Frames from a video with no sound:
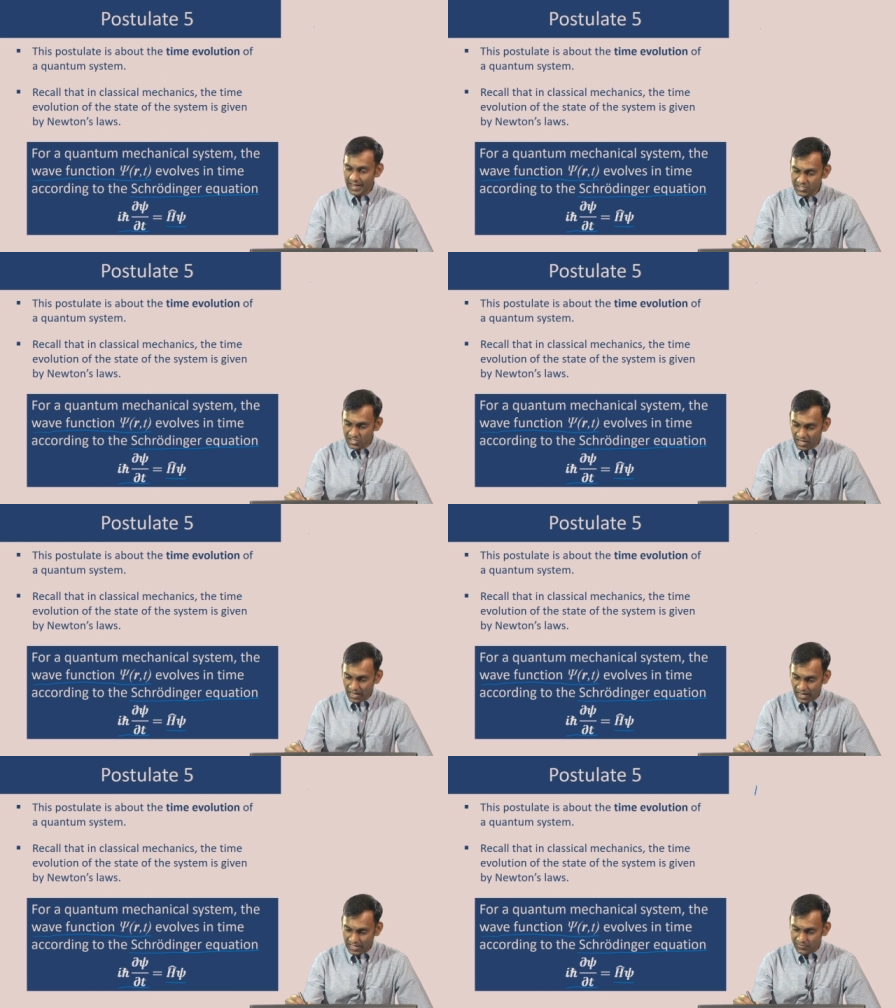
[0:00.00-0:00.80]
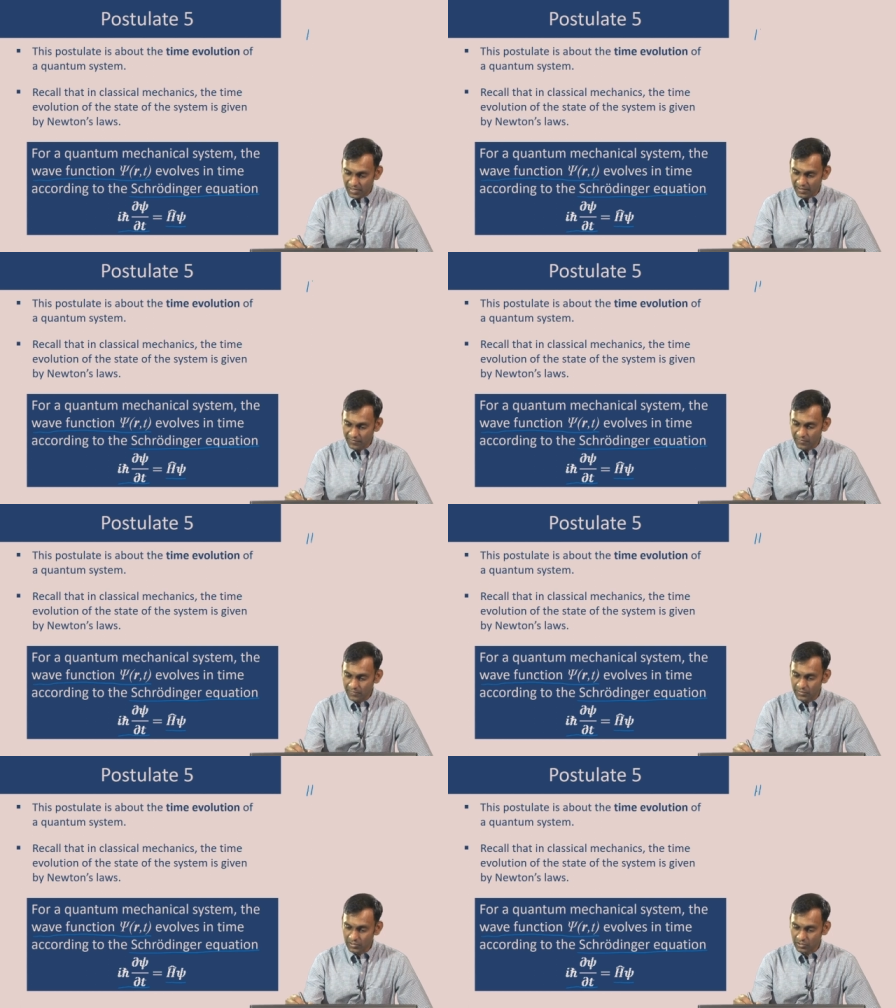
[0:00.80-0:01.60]
h as we have
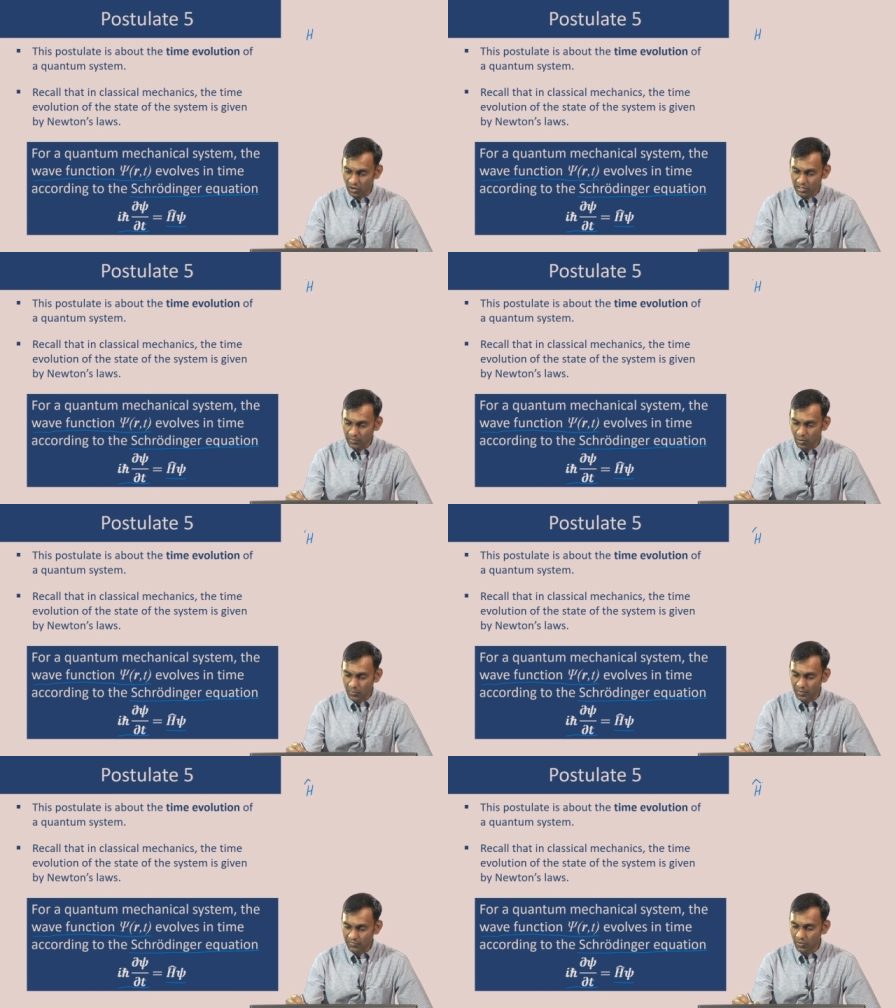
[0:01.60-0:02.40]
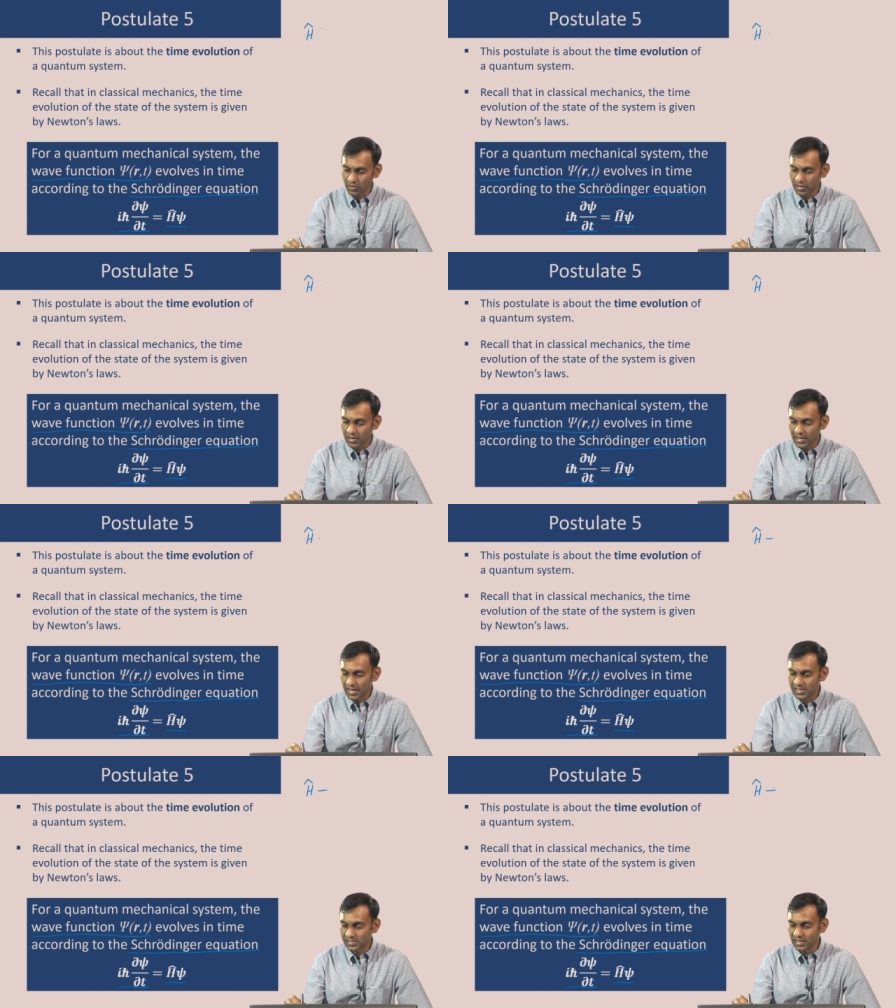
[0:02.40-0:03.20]
talked about before
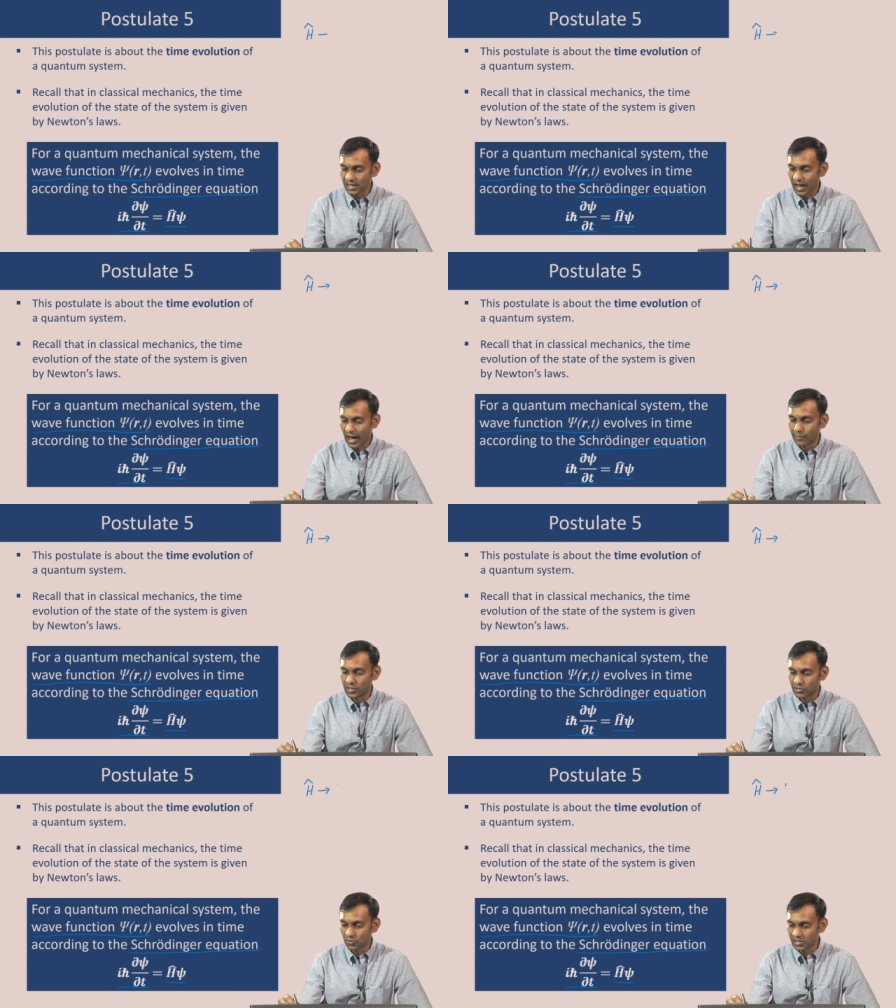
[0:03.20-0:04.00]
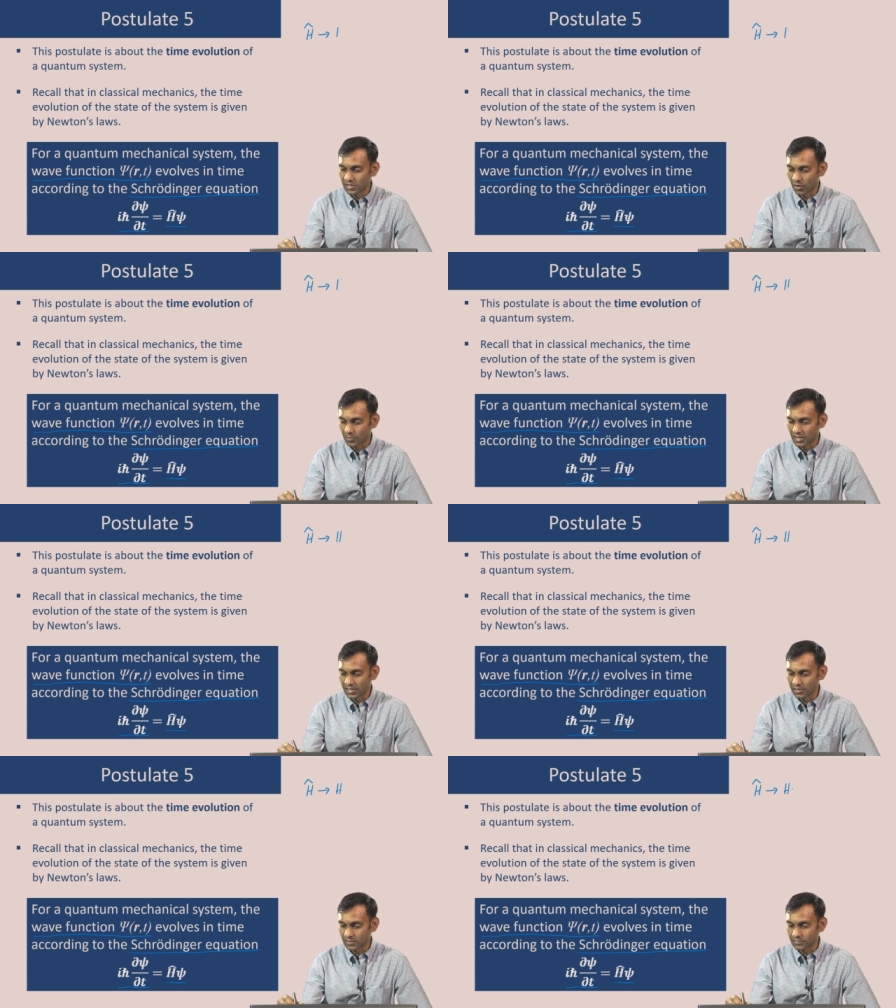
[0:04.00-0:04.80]
is the Hamiltonian
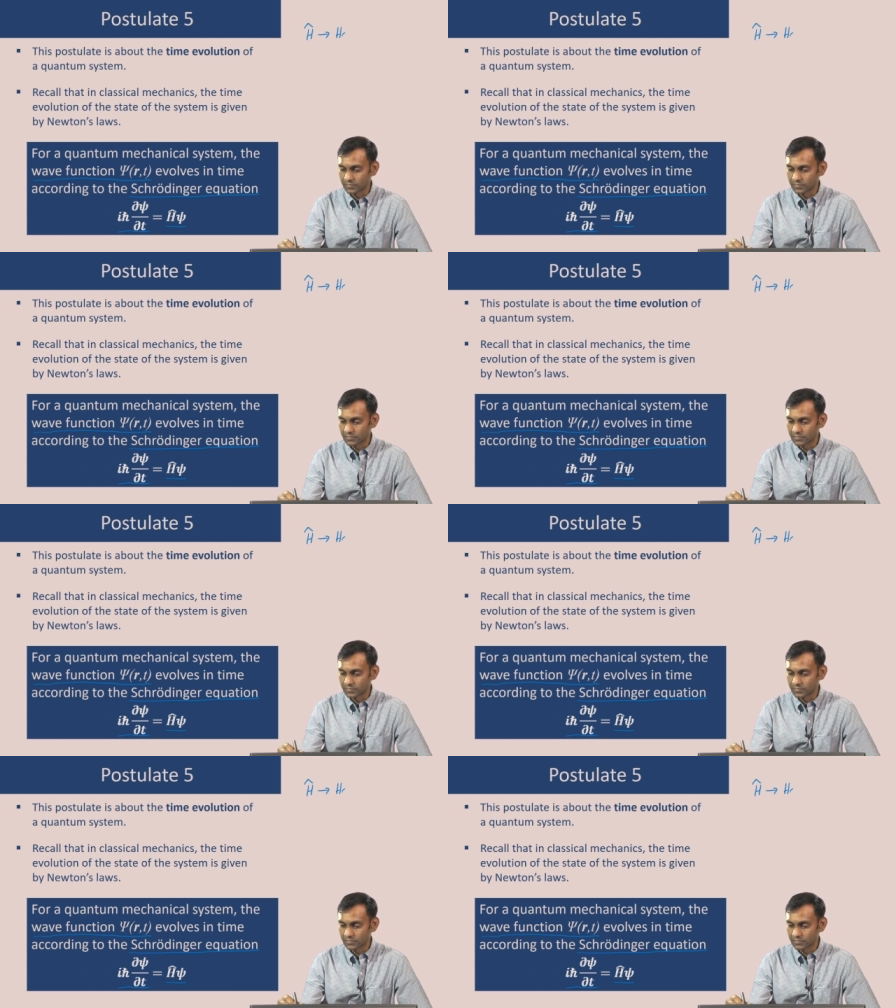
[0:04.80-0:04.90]
operator